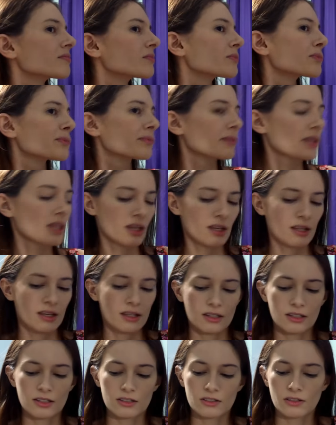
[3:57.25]
And do that
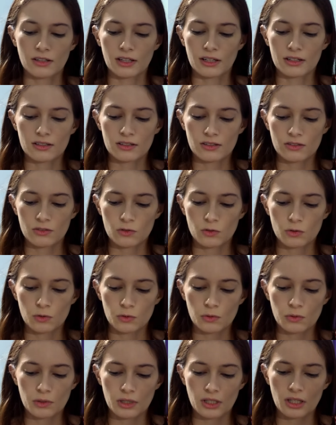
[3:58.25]
to the other
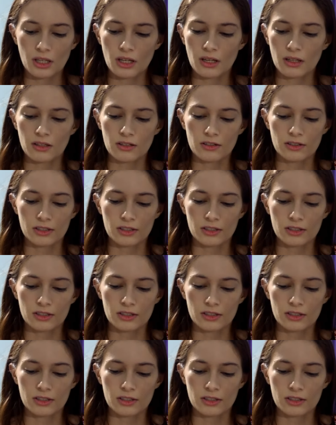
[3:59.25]
side